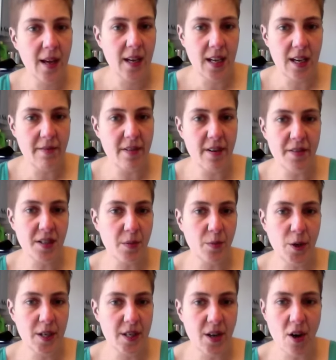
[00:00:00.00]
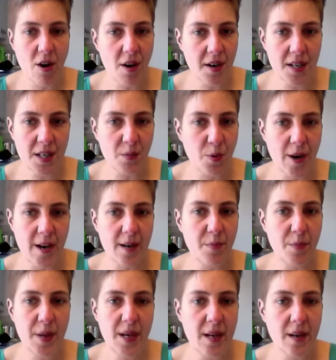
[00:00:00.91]
Even if someone as hot as
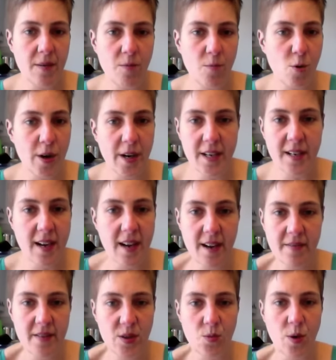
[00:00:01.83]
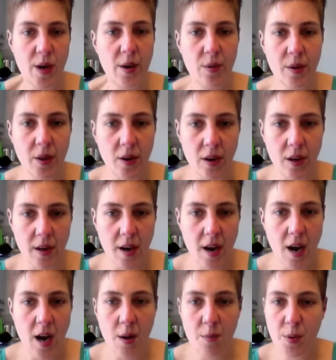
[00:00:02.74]
Brad Pitt wanted to have his way with her,
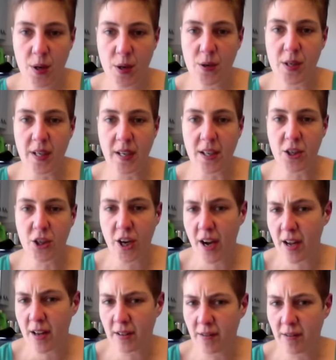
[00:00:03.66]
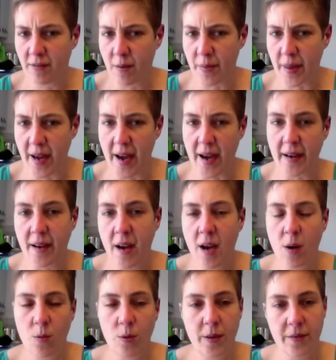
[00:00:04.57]
producing a child from that
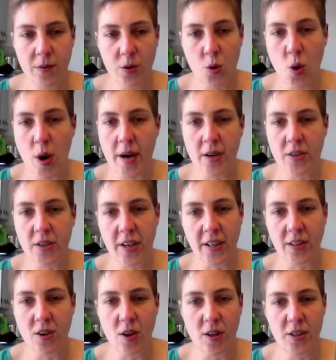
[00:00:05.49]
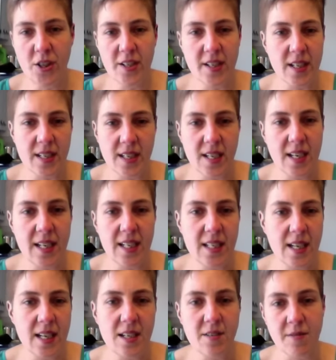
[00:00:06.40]
would have required technology that didn't
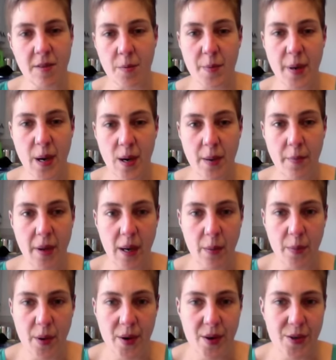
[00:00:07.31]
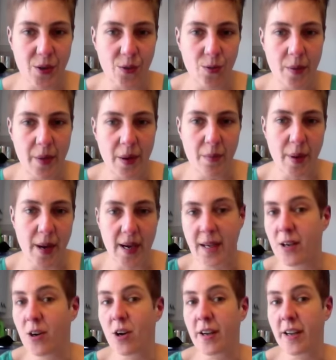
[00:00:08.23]
exist for perimenopausal women
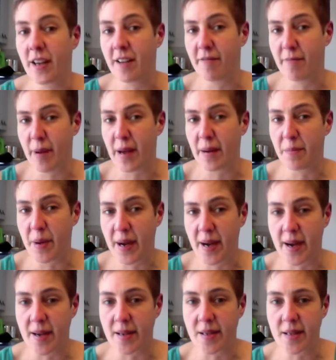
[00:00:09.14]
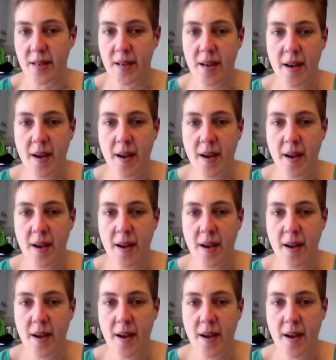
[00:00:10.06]
back in our caveman past.